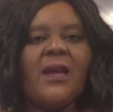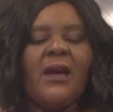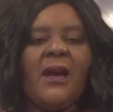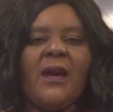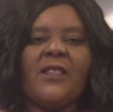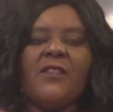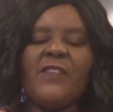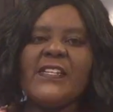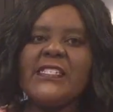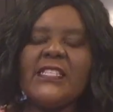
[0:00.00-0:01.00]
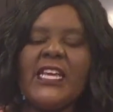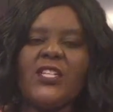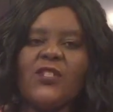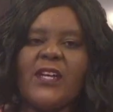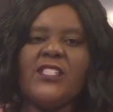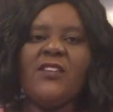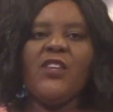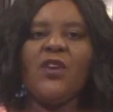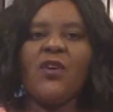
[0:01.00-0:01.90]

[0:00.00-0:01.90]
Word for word: Uh, the first thing to achieving your